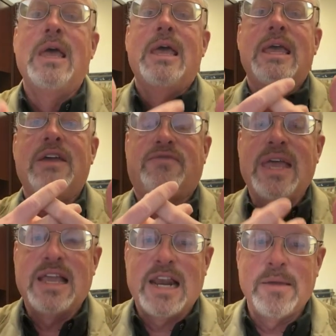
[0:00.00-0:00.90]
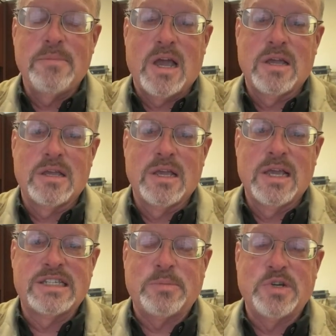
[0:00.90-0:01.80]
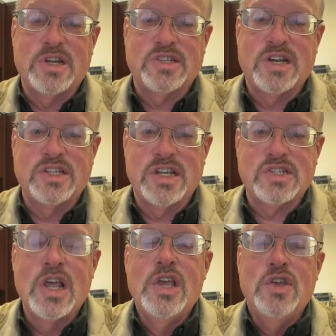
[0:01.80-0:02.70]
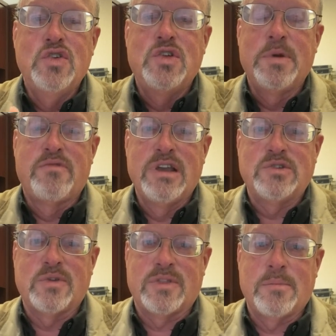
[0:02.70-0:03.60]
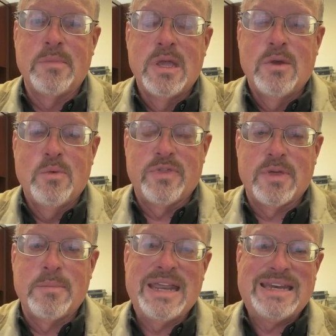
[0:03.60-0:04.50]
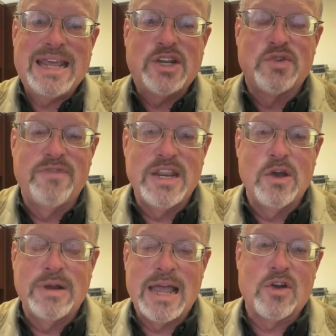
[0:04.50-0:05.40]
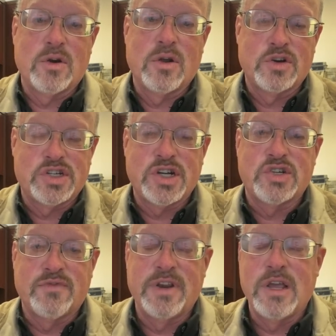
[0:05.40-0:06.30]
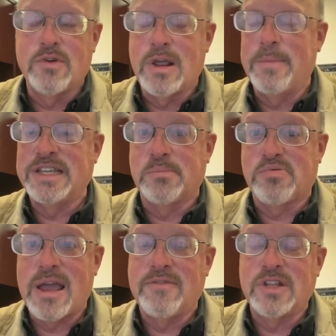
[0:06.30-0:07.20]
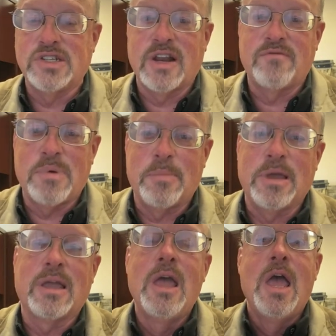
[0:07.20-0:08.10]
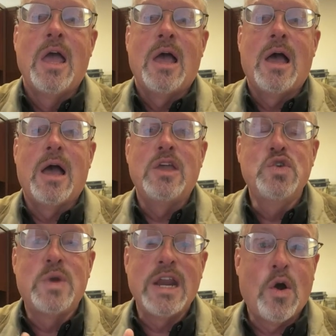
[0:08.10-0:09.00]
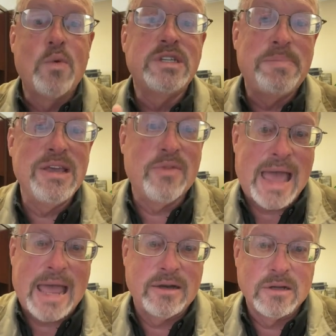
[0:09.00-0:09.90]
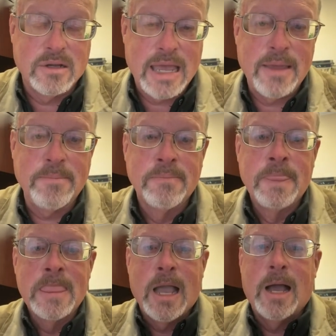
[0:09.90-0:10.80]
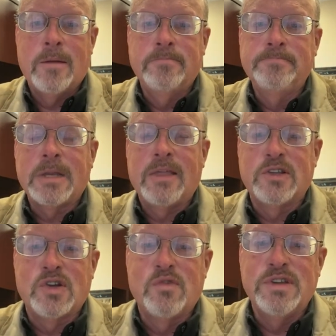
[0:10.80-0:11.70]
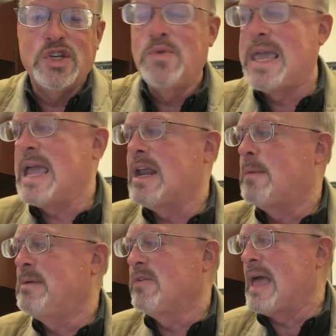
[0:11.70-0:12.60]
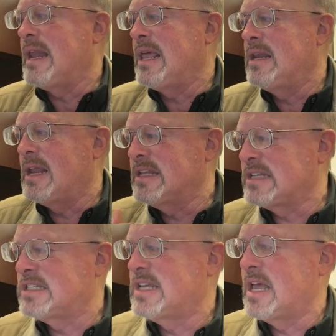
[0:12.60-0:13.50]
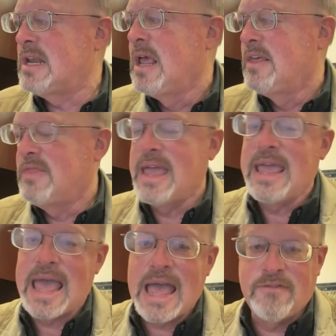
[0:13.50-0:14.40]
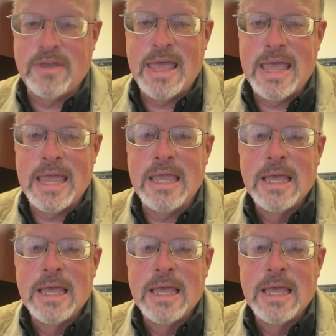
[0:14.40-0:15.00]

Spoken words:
if they claim an exception doesn't exist, YouTube agrees with them and takes your video down or shuts your video down, makes it private instead of public, you can always appeal that. Okay, there's no reason you can't appeal that, and as I said, they have a